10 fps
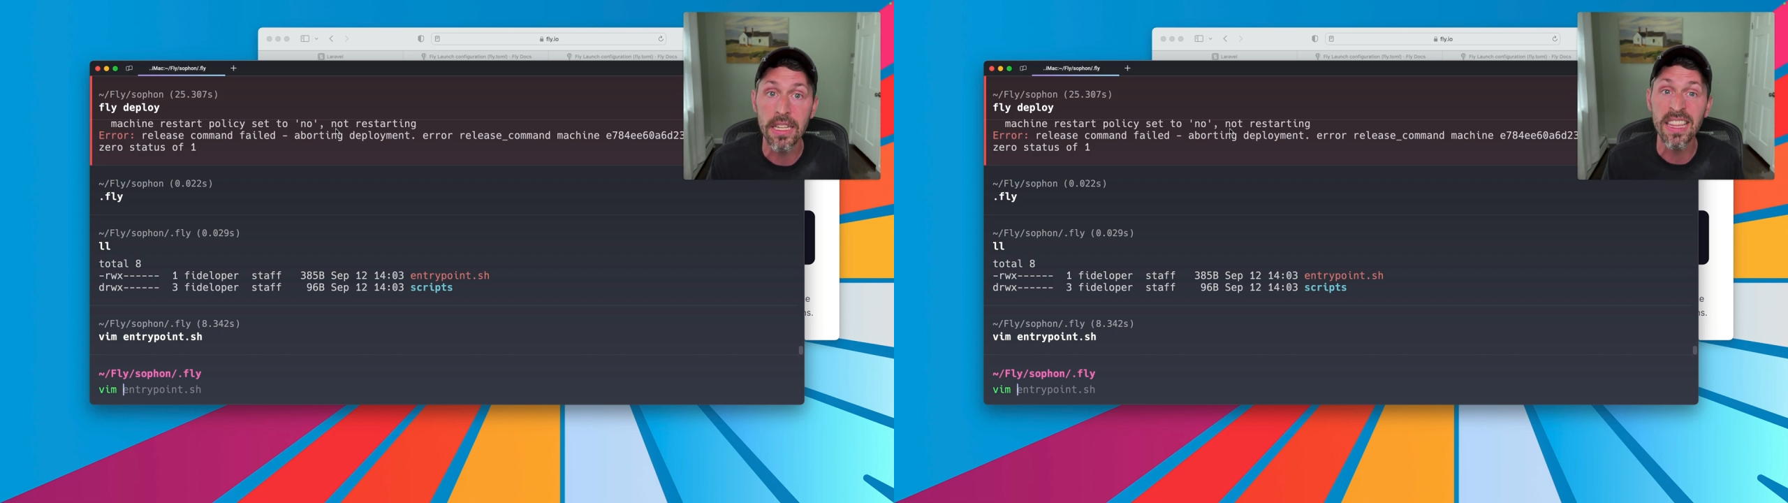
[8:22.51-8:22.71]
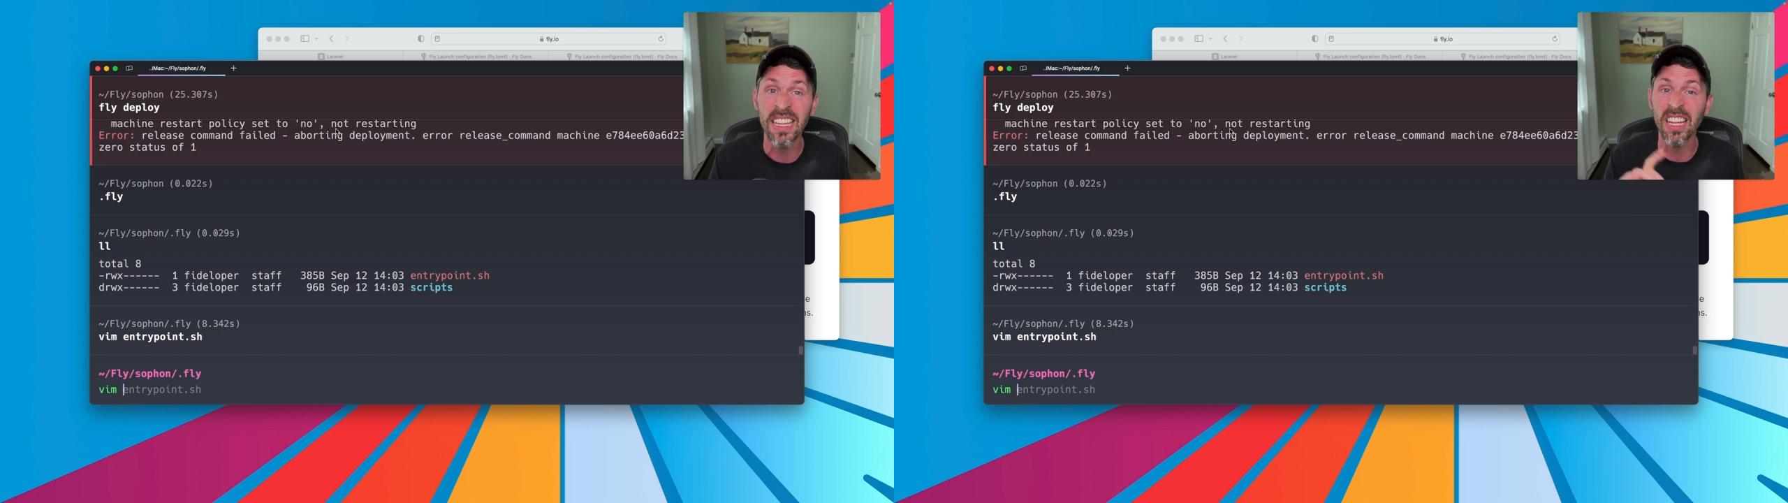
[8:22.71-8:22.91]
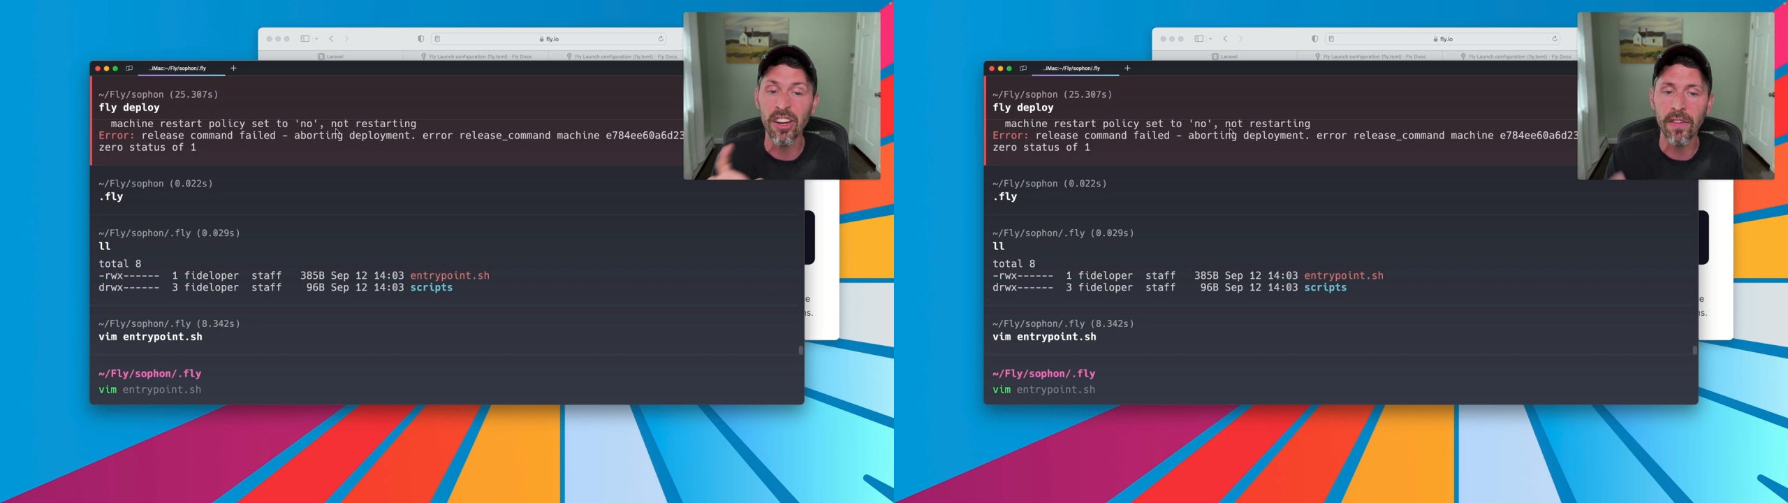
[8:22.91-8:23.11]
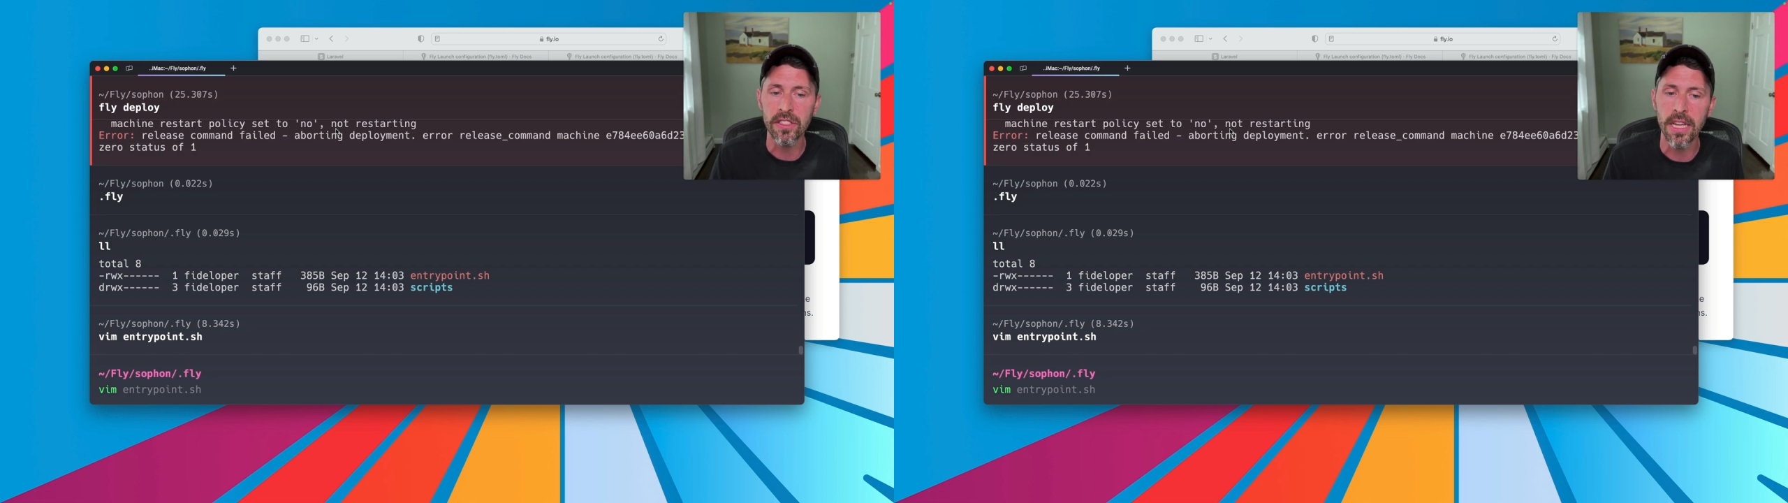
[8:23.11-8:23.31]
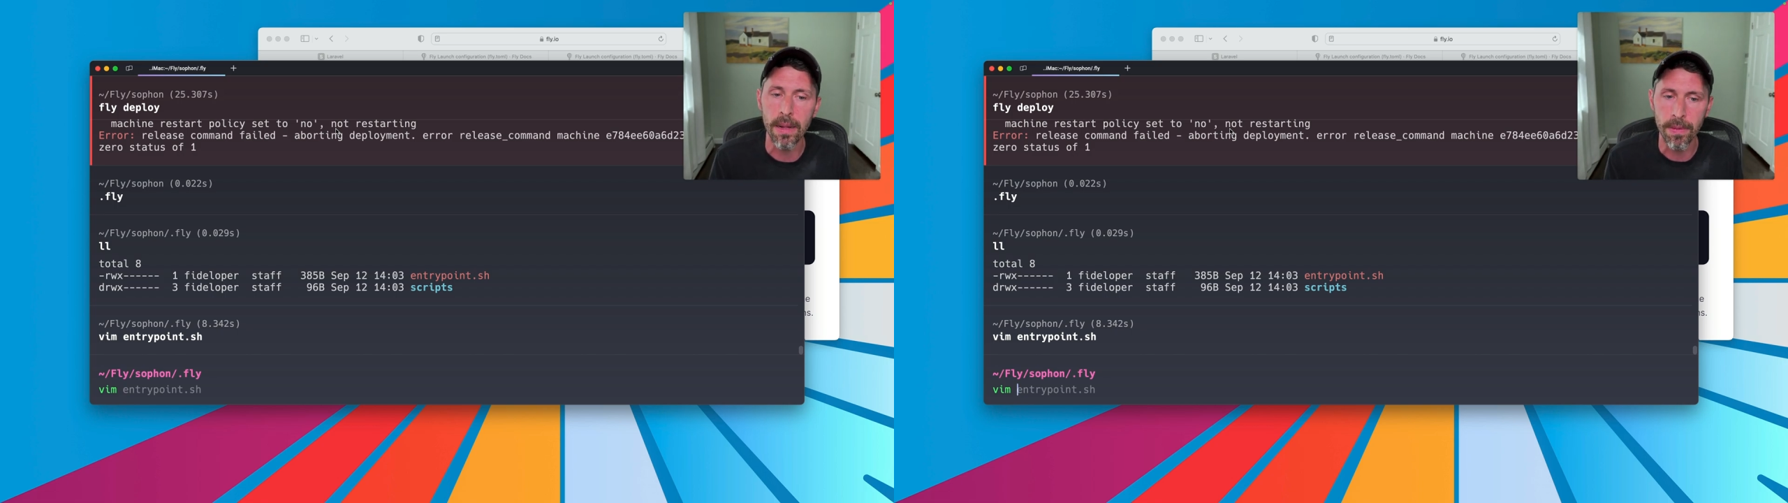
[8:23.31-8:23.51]
in the Laravel
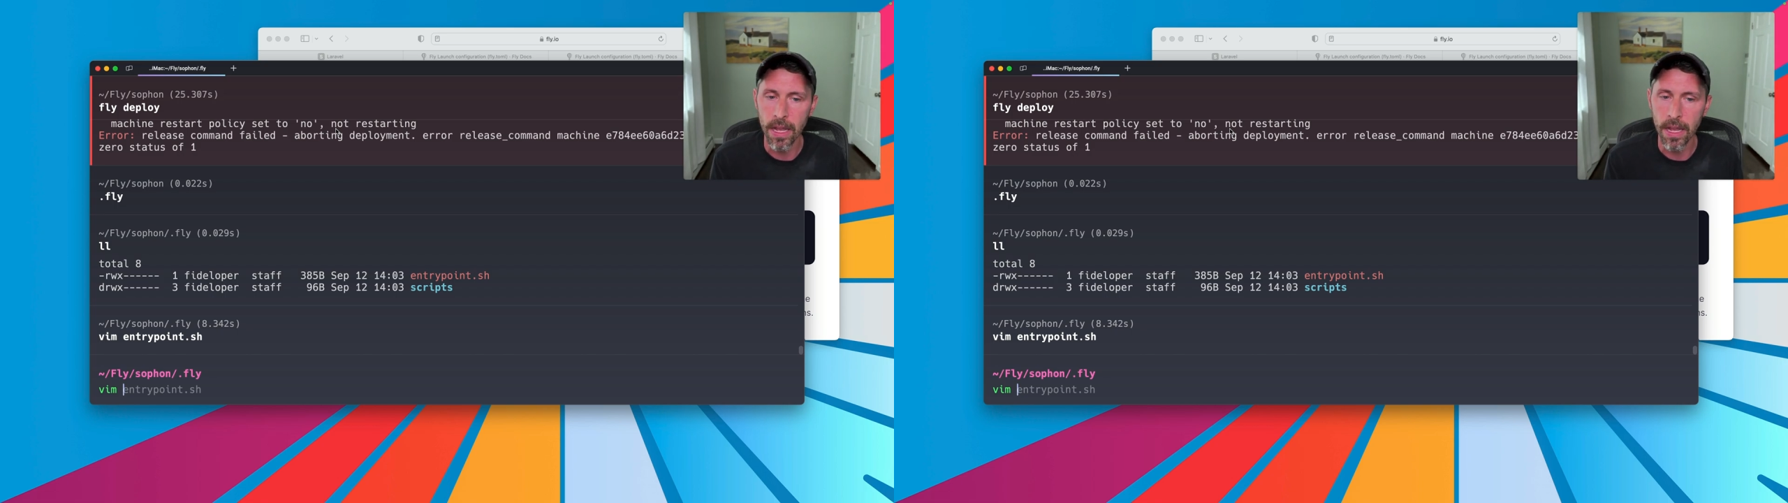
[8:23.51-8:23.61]
setup.